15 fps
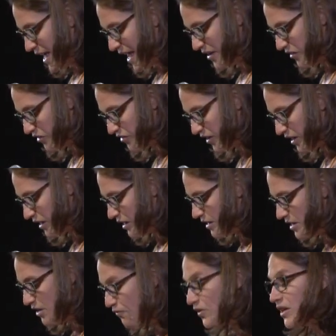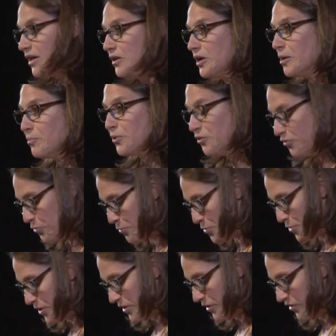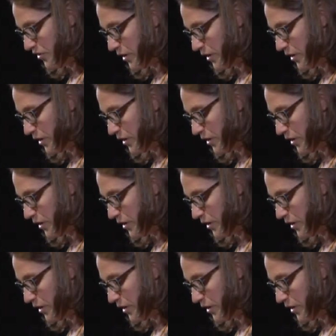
and a significant number of awards,